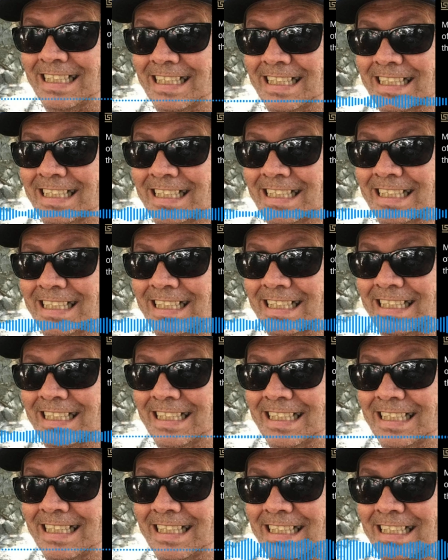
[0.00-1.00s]

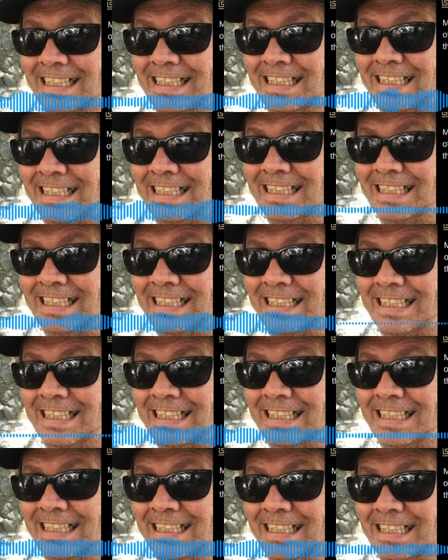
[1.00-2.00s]
It was so cute,
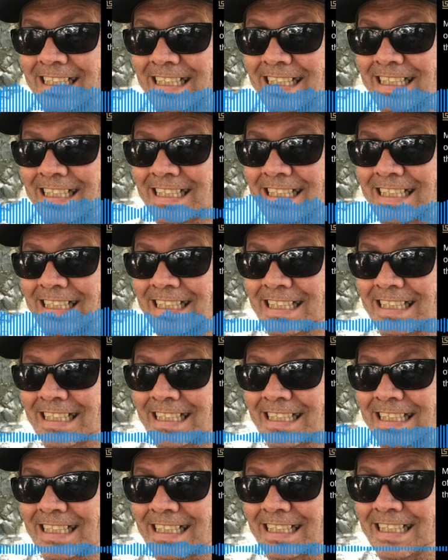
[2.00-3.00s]
though, because she had him under the
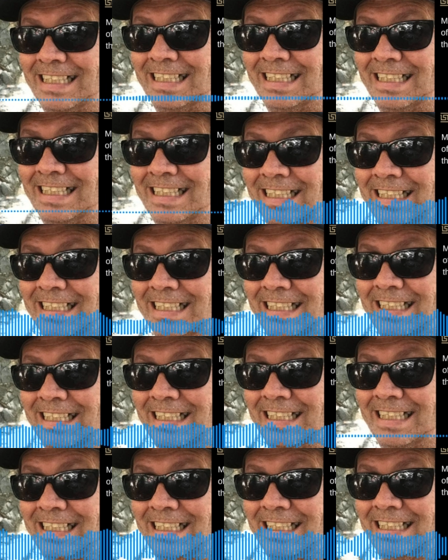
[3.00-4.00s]
seat on the
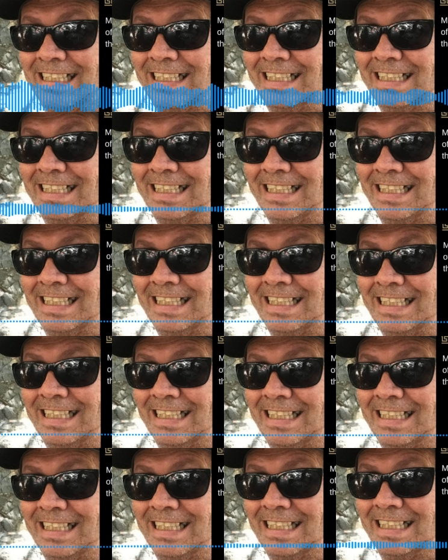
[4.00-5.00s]
airplane.
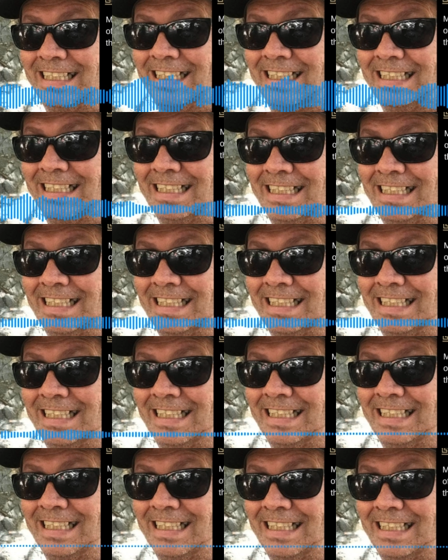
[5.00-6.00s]

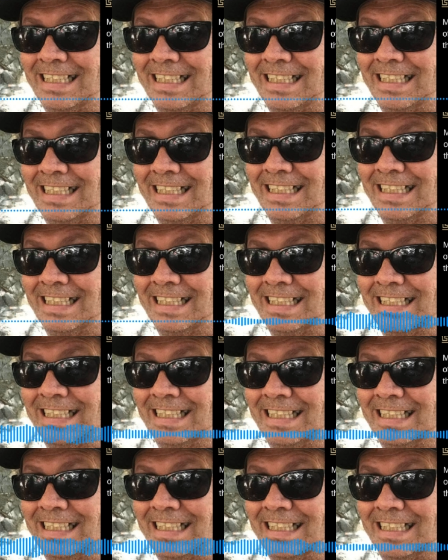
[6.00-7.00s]
Then
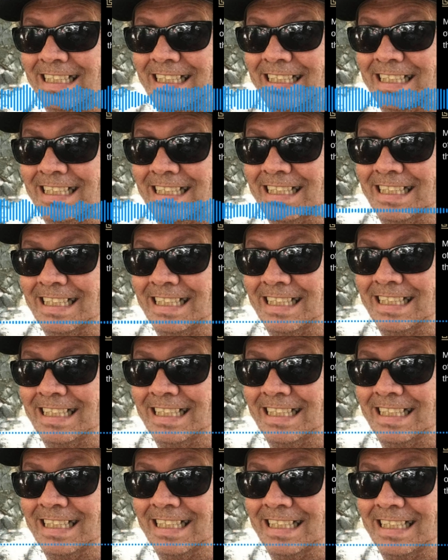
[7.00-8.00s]
she showed
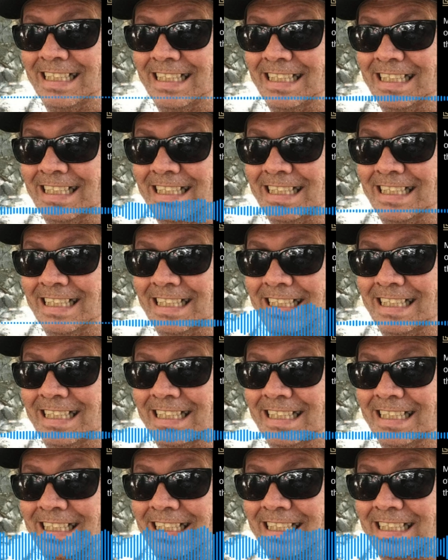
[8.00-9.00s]
some
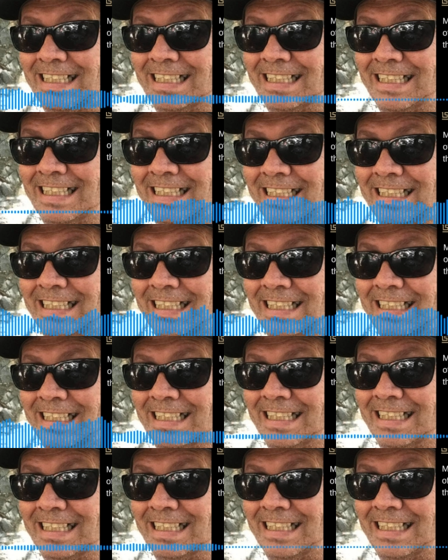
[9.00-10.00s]
pictures
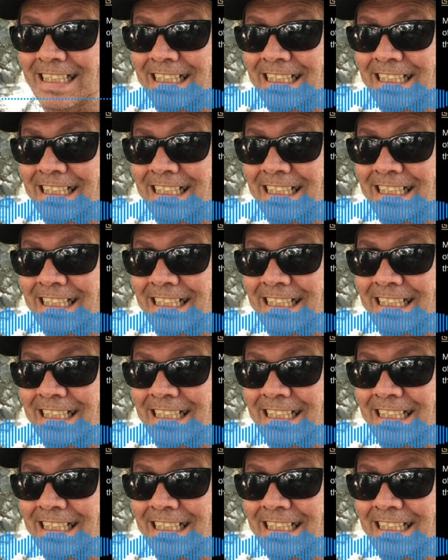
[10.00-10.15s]
of